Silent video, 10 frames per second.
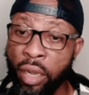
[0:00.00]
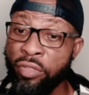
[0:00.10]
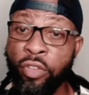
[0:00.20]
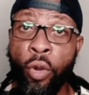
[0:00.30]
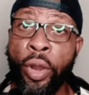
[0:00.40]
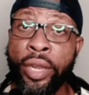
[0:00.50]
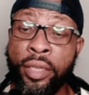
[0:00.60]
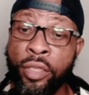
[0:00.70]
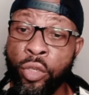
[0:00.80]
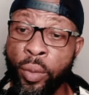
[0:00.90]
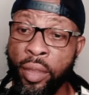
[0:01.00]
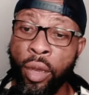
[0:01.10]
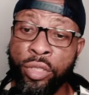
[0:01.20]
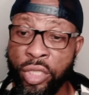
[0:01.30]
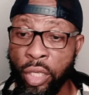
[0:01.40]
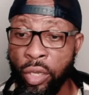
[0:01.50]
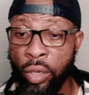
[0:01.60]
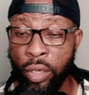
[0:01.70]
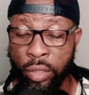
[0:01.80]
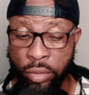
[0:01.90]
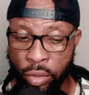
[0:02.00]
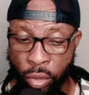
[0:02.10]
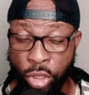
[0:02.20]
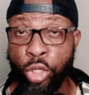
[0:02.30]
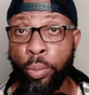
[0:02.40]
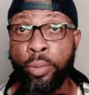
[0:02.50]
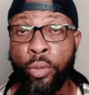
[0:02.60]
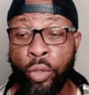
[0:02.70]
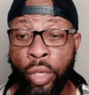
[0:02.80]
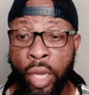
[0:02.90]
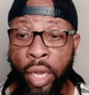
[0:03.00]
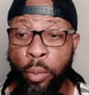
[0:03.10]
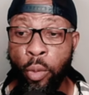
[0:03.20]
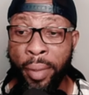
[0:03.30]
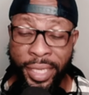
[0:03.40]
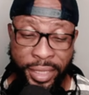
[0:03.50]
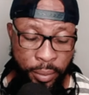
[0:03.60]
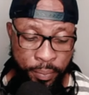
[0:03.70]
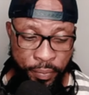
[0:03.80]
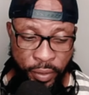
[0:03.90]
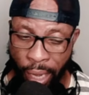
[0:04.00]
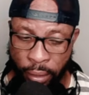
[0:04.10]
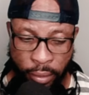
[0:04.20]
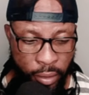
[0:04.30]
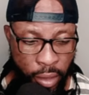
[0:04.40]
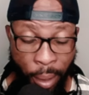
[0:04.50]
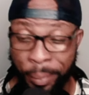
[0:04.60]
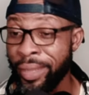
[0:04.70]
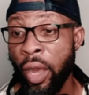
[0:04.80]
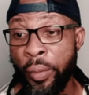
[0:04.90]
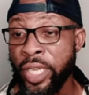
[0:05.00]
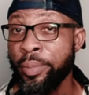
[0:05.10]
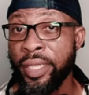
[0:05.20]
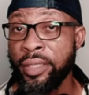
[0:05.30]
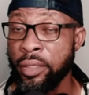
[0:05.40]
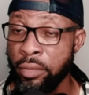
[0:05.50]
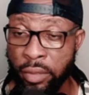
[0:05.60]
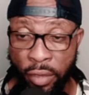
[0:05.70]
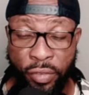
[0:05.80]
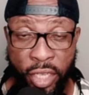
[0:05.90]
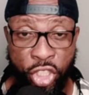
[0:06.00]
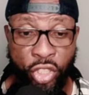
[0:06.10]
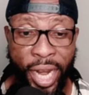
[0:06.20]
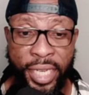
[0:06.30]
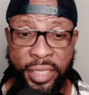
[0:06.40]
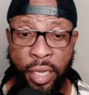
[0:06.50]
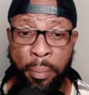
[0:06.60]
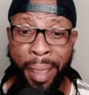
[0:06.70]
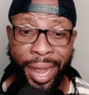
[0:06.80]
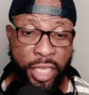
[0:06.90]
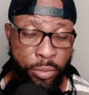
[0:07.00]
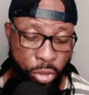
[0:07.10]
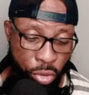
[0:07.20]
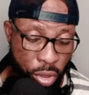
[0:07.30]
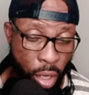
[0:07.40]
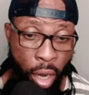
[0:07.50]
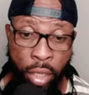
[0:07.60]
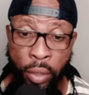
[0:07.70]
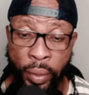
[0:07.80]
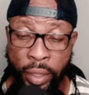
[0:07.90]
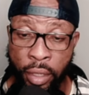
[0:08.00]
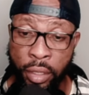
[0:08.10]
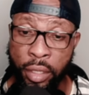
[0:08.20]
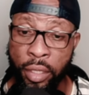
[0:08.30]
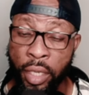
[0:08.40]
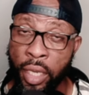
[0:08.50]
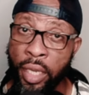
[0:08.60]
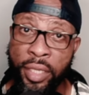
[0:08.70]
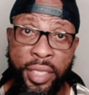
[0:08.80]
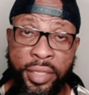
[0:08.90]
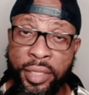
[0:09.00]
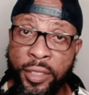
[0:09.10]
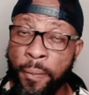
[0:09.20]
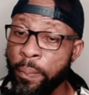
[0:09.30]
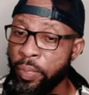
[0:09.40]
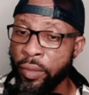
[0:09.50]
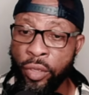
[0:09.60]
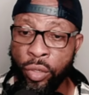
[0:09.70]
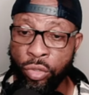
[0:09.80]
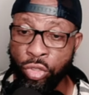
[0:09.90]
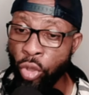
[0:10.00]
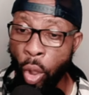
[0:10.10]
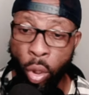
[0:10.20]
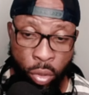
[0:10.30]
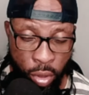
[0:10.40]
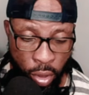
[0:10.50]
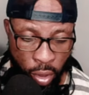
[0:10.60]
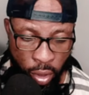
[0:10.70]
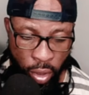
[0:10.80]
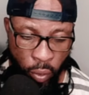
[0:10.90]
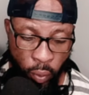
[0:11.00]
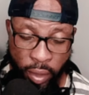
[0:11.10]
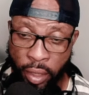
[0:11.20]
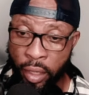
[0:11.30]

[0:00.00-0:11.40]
forward, you know, with unstoppable momentum. Yeah, I mean, the arrangement definitely strikes a balance between honoring this, you know, song with,